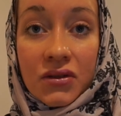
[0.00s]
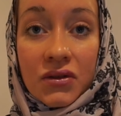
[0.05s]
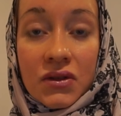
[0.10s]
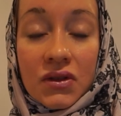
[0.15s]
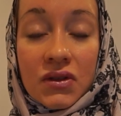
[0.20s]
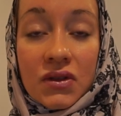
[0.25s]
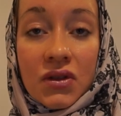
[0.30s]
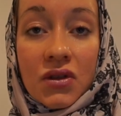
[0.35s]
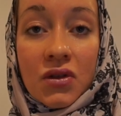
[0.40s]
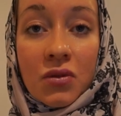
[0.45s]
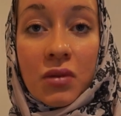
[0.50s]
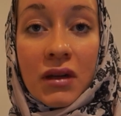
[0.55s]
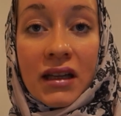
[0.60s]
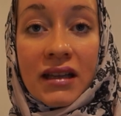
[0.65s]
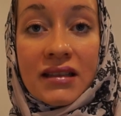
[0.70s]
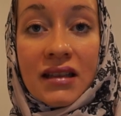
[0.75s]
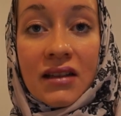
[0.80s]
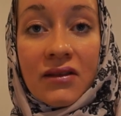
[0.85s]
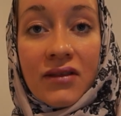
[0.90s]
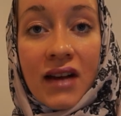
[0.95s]
So you're
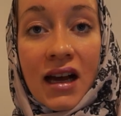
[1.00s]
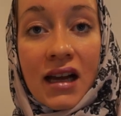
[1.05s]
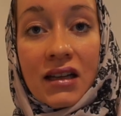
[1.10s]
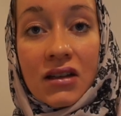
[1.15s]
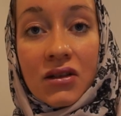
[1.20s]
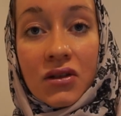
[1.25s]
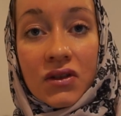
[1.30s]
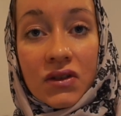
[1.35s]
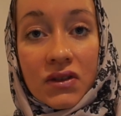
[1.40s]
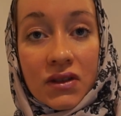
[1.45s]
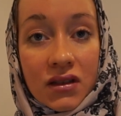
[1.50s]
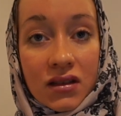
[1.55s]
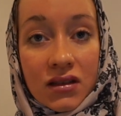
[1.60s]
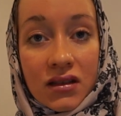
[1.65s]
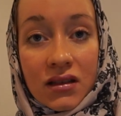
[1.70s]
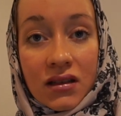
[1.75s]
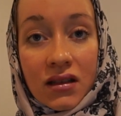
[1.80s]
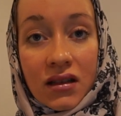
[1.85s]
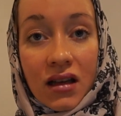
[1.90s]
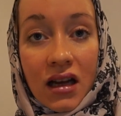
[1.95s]
placing value on
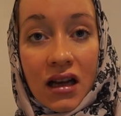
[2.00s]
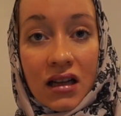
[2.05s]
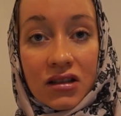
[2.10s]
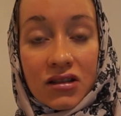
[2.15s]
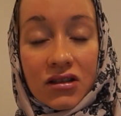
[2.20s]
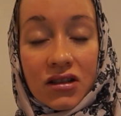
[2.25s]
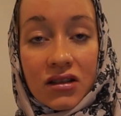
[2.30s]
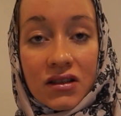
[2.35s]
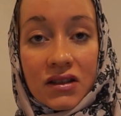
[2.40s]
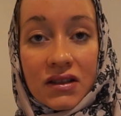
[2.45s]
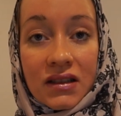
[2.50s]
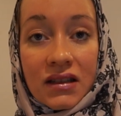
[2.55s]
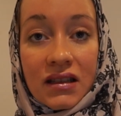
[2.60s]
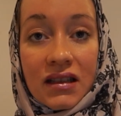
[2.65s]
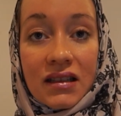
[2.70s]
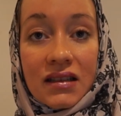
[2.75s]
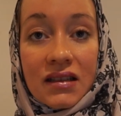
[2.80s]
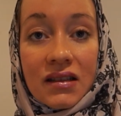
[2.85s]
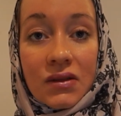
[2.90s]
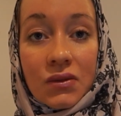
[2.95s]
certain cultures, and
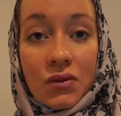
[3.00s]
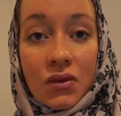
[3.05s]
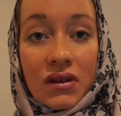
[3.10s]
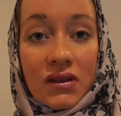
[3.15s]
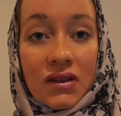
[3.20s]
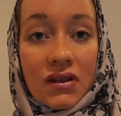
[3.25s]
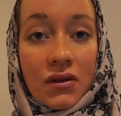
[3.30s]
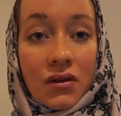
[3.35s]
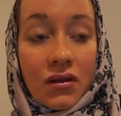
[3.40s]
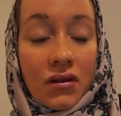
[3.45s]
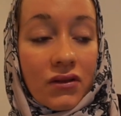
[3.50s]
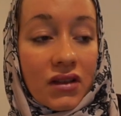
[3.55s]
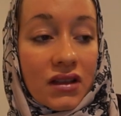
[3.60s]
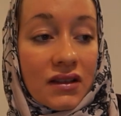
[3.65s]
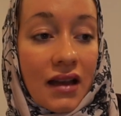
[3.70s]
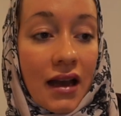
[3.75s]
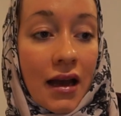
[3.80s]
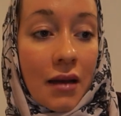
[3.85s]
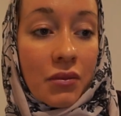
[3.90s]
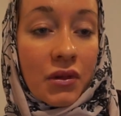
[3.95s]
this is what sort of is
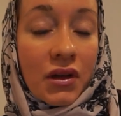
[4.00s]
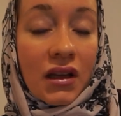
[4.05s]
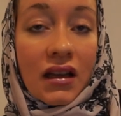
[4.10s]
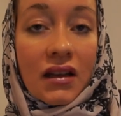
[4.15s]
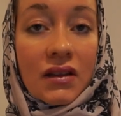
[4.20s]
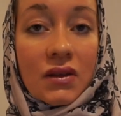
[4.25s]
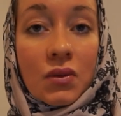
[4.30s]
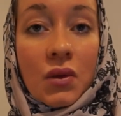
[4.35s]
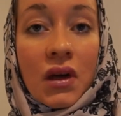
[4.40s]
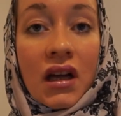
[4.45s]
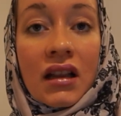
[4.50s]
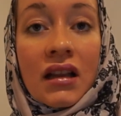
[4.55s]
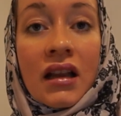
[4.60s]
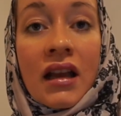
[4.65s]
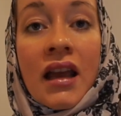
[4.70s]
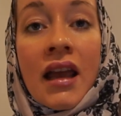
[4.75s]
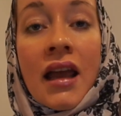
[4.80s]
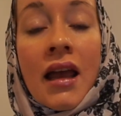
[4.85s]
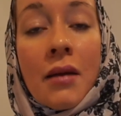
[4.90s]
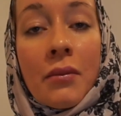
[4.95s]
happening as well.
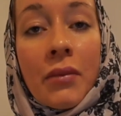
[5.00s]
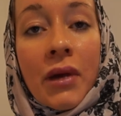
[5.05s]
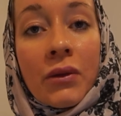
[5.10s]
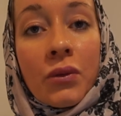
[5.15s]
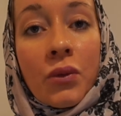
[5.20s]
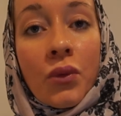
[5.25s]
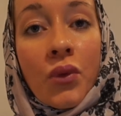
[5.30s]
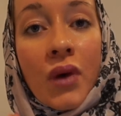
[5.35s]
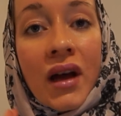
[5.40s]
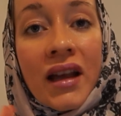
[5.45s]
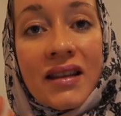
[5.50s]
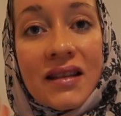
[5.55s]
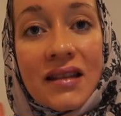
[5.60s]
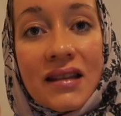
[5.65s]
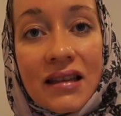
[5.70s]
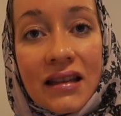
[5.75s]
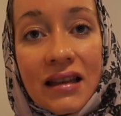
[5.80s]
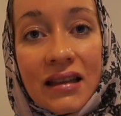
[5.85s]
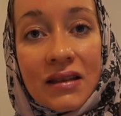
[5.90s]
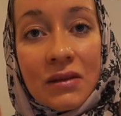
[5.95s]
But once
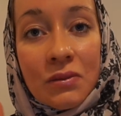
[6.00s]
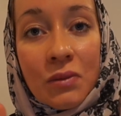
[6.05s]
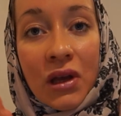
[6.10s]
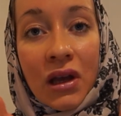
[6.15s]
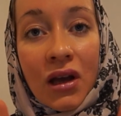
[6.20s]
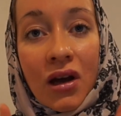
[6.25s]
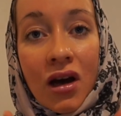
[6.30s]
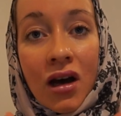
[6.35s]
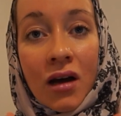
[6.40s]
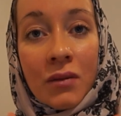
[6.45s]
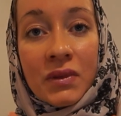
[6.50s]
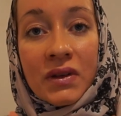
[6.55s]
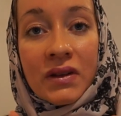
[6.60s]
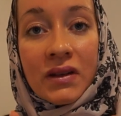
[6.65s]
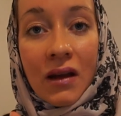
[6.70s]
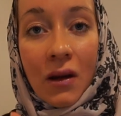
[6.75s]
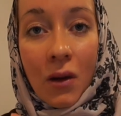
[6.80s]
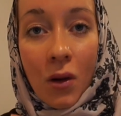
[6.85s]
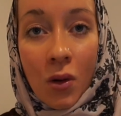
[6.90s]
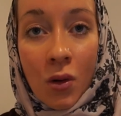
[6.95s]
this becomes
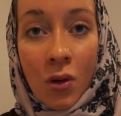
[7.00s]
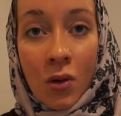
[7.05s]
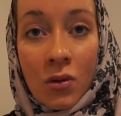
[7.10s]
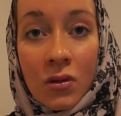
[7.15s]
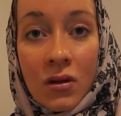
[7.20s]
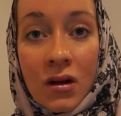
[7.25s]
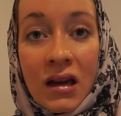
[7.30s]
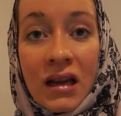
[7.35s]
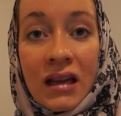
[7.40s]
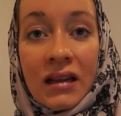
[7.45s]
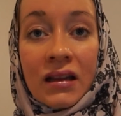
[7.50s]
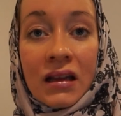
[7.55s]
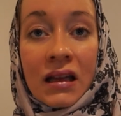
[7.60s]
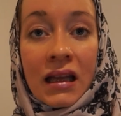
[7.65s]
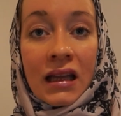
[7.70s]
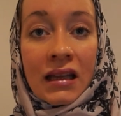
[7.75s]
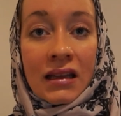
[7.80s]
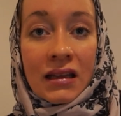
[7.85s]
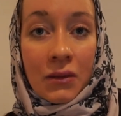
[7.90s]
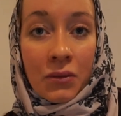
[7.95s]
the only
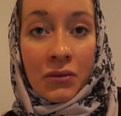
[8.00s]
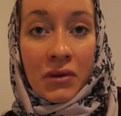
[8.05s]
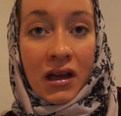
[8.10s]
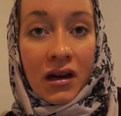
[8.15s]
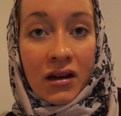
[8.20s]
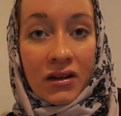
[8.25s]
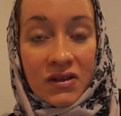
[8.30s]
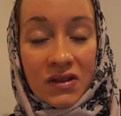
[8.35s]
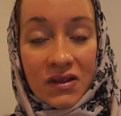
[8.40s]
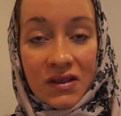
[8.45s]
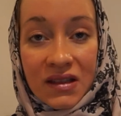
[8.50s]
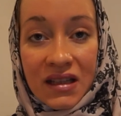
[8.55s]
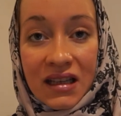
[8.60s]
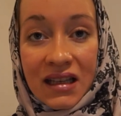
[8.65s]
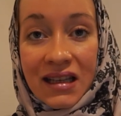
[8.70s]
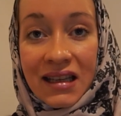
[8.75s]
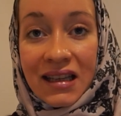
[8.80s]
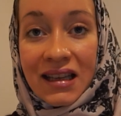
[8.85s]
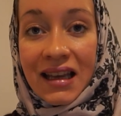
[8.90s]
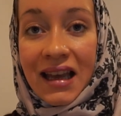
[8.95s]
thing that we are
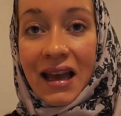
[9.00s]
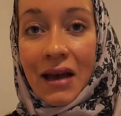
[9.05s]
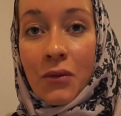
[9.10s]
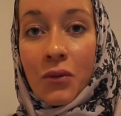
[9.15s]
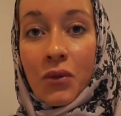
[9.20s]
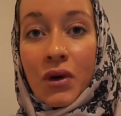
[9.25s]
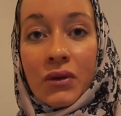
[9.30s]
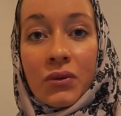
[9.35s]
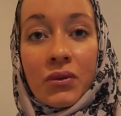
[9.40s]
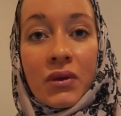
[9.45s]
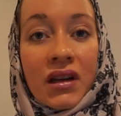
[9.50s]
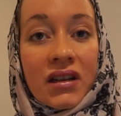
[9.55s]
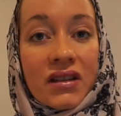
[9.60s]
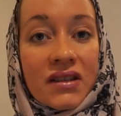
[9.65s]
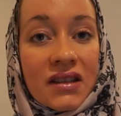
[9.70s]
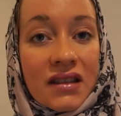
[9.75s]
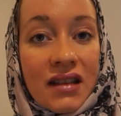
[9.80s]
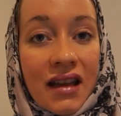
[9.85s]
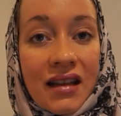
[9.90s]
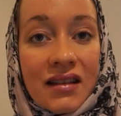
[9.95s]
seeing and what we are
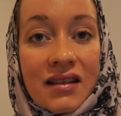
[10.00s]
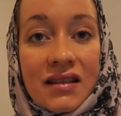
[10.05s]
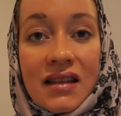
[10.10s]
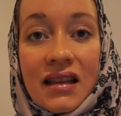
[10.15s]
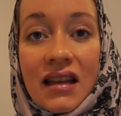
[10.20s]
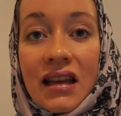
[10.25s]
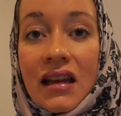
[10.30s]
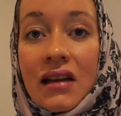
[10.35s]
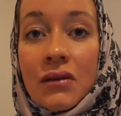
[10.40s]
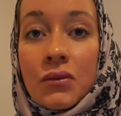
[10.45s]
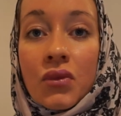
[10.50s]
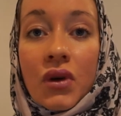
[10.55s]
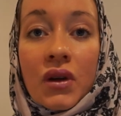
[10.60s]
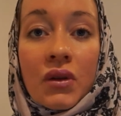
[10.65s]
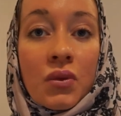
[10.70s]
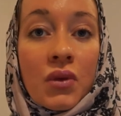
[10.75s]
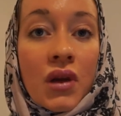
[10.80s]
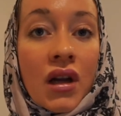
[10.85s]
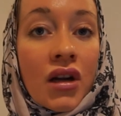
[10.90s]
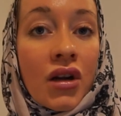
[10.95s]
sensing and what
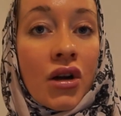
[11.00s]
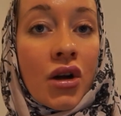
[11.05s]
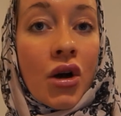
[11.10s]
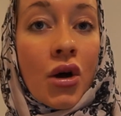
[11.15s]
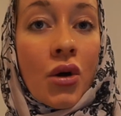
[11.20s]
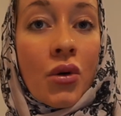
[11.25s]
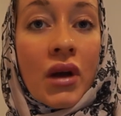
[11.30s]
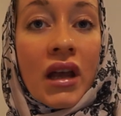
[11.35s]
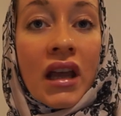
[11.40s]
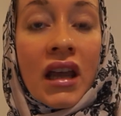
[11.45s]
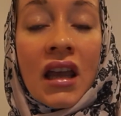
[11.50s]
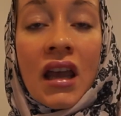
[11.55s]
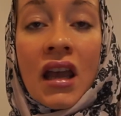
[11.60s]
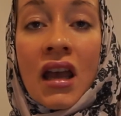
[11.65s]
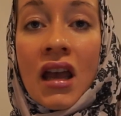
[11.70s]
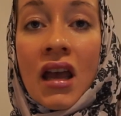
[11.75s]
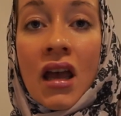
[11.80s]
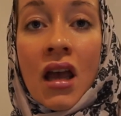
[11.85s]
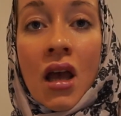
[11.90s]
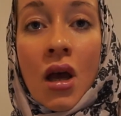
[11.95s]
we are knowing,
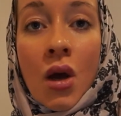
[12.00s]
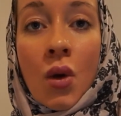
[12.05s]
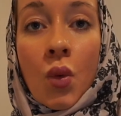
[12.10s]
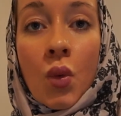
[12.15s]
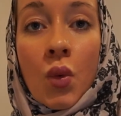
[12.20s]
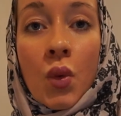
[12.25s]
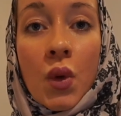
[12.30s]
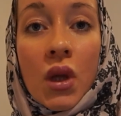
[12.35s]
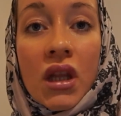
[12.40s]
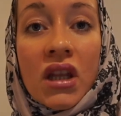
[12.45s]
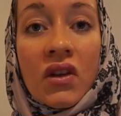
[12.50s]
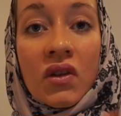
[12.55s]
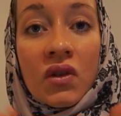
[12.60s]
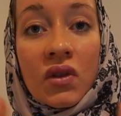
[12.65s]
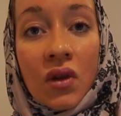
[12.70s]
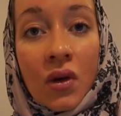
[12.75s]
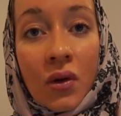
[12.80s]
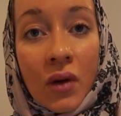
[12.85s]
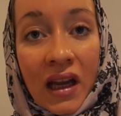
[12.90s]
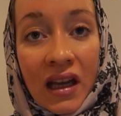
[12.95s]
we don't
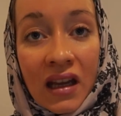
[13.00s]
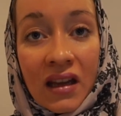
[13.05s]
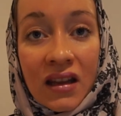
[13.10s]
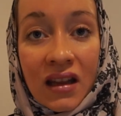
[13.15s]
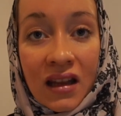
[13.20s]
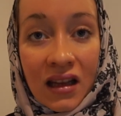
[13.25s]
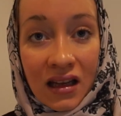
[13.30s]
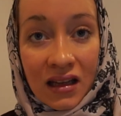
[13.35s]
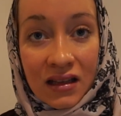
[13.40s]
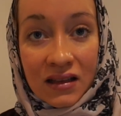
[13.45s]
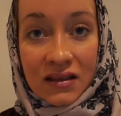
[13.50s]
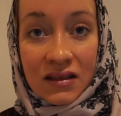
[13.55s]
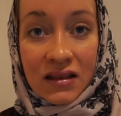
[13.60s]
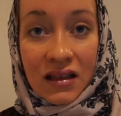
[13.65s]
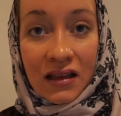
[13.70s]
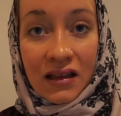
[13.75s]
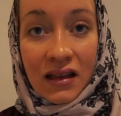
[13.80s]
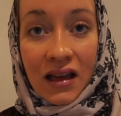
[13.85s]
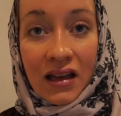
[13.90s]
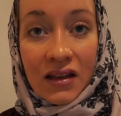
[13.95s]
know anything else
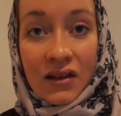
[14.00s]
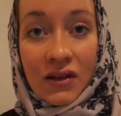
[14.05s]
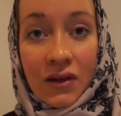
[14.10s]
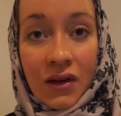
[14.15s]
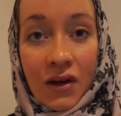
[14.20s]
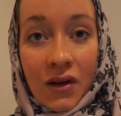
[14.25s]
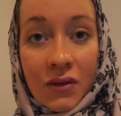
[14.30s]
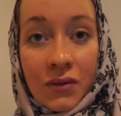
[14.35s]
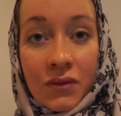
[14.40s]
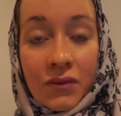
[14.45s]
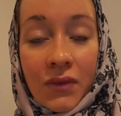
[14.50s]
than that, you know.